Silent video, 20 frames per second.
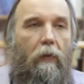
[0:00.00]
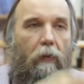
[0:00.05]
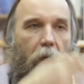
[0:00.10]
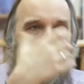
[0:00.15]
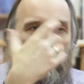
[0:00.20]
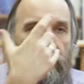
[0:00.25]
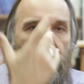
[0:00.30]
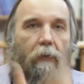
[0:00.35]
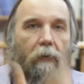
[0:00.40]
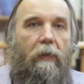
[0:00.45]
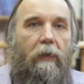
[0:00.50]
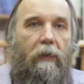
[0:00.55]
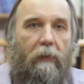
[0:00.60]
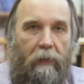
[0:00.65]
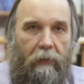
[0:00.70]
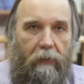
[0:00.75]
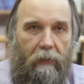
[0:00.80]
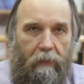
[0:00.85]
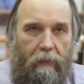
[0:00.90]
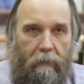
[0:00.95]

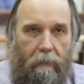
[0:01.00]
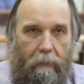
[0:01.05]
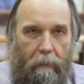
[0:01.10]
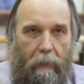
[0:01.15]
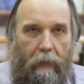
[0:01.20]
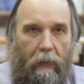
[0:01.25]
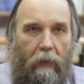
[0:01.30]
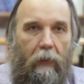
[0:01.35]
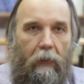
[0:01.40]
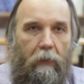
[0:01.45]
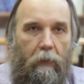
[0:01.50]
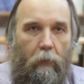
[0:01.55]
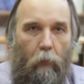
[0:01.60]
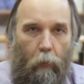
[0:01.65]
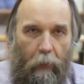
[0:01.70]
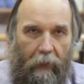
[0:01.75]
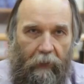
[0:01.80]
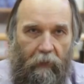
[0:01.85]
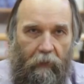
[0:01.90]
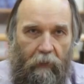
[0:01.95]
theoretically in the
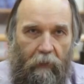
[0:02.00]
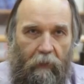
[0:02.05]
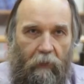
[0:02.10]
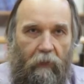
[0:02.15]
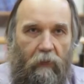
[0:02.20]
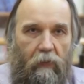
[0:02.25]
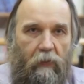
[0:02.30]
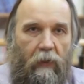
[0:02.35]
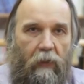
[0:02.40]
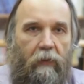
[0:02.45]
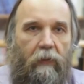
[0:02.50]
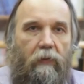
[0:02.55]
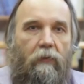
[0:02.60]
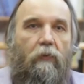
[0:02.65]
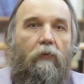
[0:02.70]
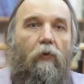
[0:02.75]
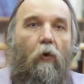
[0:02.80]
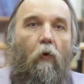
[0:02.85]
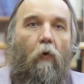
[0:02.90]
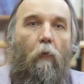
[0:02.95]
West there is
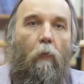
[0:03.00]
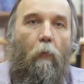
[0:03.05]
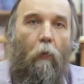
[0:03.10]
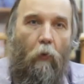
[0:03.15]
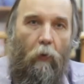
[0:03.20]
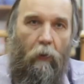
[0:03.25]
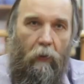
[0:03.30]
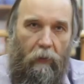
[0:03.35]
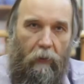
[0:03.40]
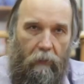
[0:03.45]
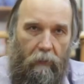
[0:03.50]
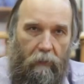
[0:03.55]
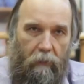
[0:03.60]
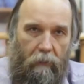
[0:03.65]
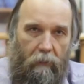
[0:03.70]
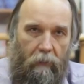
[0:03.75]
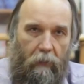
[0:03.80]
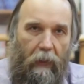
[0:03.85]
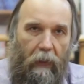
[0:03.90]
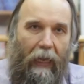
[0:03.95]
no more
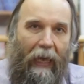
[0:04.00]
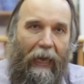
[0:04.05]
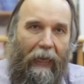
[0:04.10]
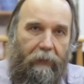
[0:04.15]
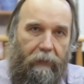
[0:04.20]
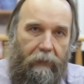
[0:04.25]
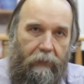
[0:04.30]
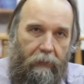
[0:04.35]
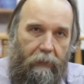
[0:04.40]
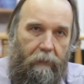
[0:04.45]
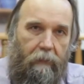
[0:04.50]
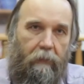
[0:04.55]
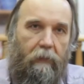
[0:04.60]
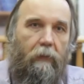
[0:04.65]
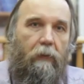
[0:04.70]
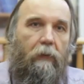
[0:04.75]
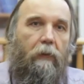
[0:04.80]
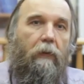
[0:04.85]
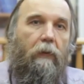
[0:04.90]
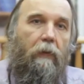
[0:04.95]
ethnic,
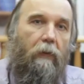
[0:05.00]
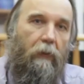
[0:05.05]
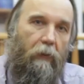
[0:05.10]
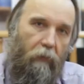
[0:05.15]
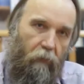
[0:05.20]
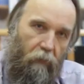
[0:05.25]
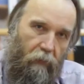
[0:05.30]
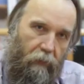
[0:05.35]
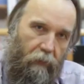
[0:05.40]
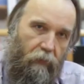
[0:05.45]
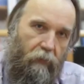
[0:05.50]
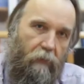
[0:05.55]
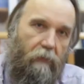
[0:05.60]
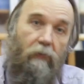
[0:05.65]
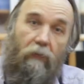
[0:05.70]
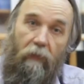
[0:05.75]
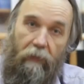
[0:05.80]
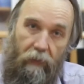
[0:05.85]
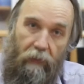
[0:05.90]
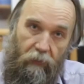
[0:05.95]
religious
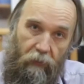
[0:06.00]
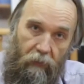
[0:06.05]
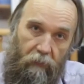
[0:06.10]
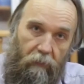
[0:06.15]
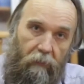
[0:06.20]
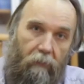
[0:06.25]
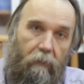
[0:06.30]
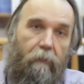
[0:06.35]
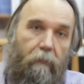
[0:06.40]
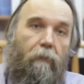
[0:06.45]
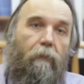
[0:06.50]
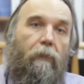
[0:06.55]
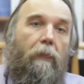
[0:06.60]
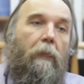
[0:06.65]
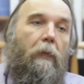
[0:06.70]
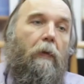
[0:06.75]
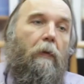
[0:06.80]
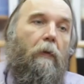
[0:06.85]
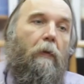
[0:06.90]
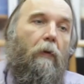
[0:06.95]
tradition
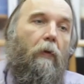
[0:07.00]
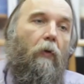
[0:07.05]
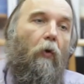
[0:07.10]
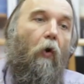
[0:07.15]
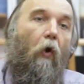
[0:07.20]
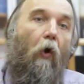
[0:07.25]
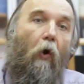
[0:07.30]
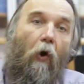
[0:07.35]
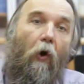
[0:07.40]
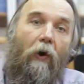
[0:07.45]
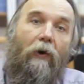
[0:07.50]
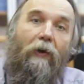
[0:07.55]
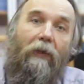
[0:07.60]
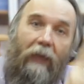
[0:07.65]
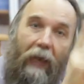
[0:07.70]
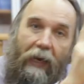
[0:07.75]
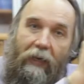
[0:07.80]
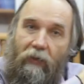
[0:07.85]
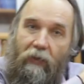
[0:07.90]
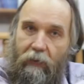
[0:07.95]
or
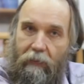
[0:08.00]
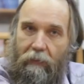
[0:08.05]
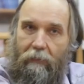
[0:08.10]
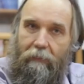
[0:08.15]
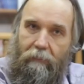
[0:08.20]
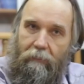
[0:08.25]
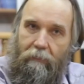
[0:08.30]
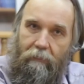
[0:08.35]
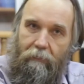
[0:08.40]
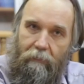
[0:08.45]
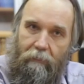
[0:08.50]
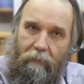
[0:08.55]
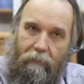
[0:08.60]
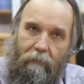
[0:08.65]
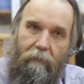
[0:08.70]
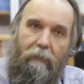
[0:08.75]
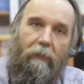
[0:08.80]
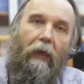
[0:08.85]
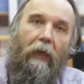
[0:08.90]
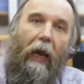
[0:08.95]
national
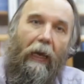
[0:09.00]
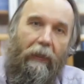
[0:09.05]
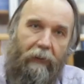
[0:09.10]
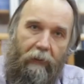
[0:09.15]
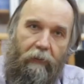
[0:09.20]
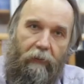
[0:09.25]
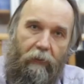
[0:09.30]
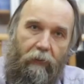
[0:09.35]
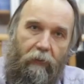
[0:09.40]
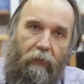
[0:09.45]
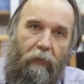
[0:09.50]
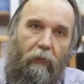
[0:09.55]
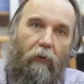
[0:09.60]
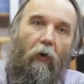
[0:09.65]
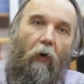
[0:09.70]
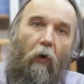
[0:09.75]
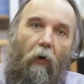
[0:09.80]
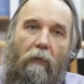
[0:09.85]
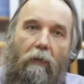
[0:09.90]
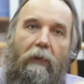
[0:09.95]
identity,
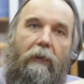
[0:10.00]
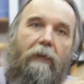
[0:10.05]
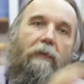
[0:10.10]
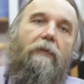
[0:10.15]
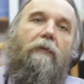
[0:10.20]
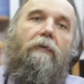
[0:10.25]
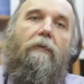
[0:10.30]
only